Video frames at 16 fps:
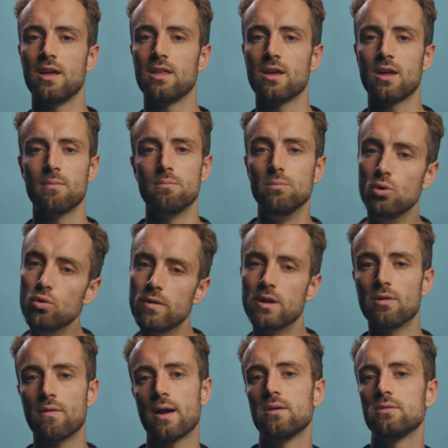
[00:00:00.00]
and you can move it
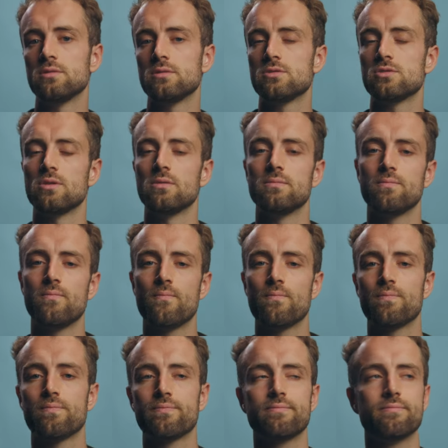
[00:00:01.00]
around. So
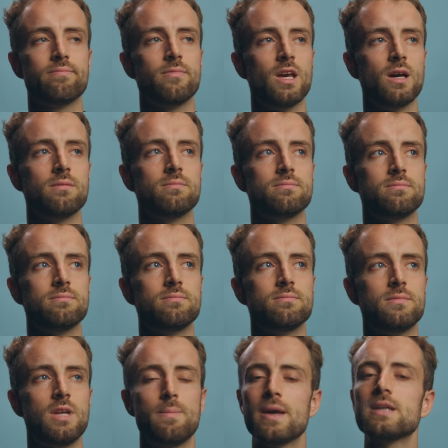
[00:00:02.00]
yeah,
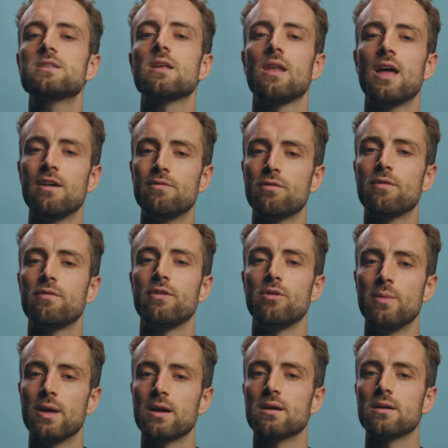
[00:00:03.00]
it makes the life of a
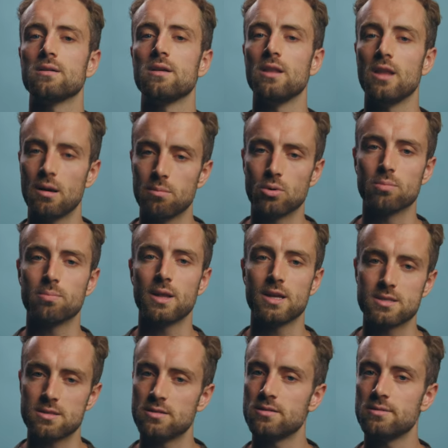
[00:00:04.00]
filmmaker a lot more
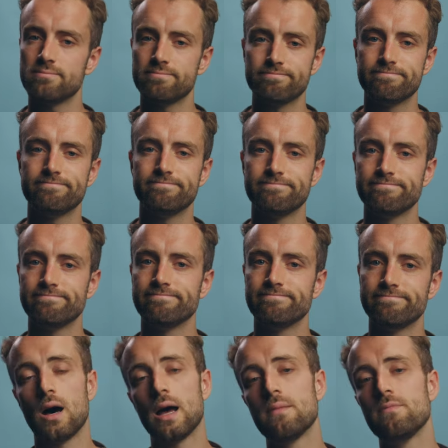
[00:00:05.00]
pleasant.
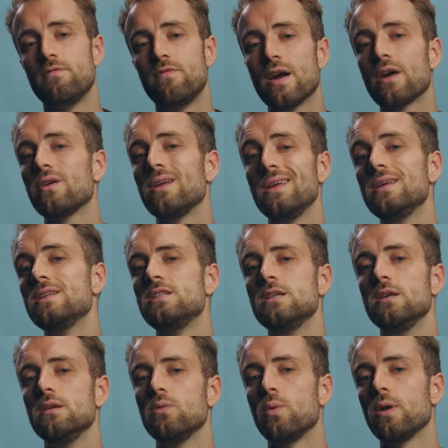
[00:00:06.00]
I'm very
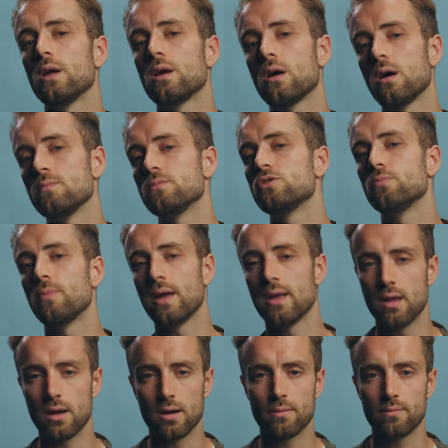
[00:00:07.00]
easy when it comes to my
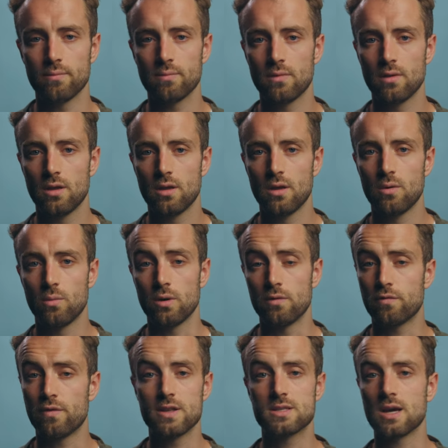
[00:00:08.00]
gear. When
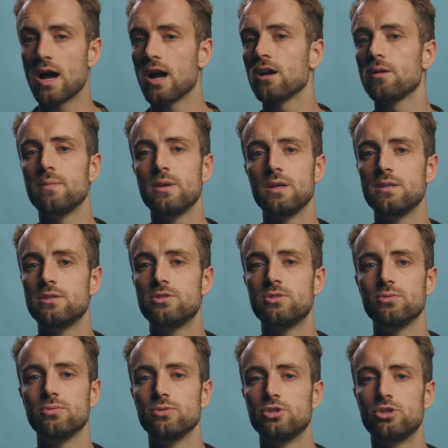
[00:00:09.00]
friends hire me
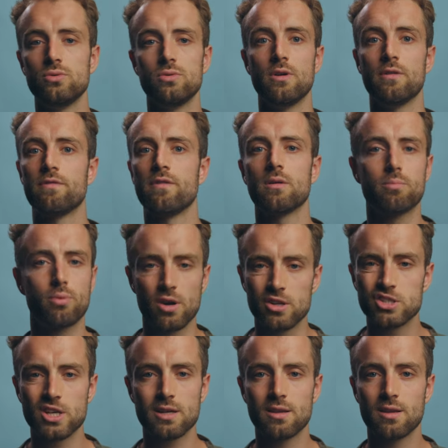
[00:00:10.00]
to shoot a fun
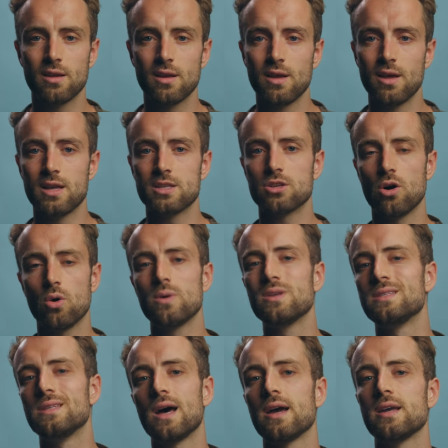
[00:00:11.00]
project, it's
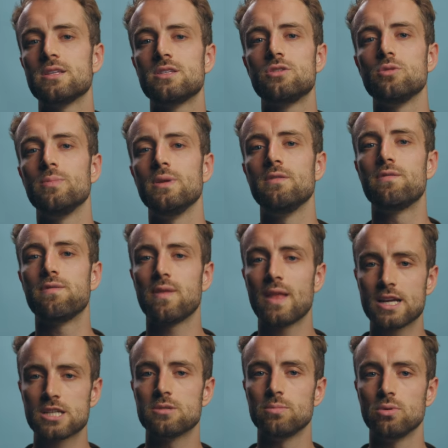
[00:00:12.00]
always nice to be
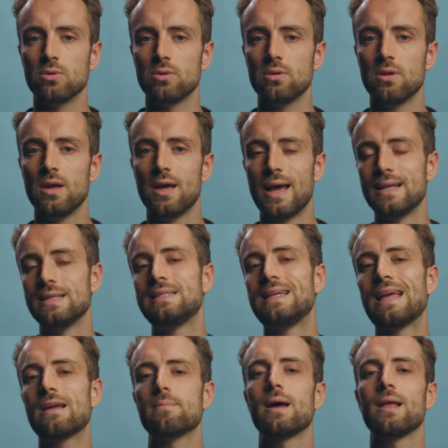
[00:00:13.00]
flexible and
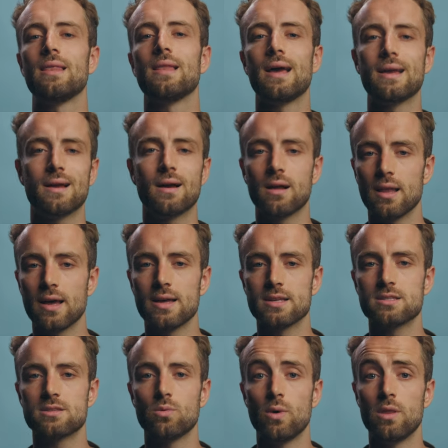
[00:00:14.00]
take my Leica
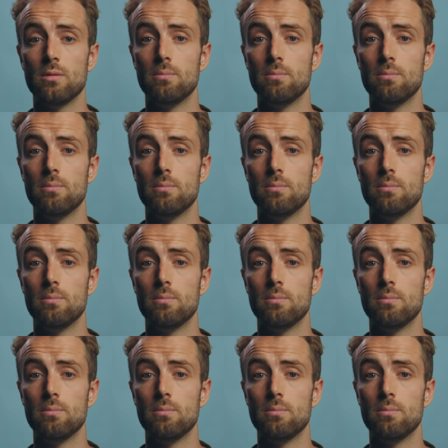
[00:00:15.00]
glass when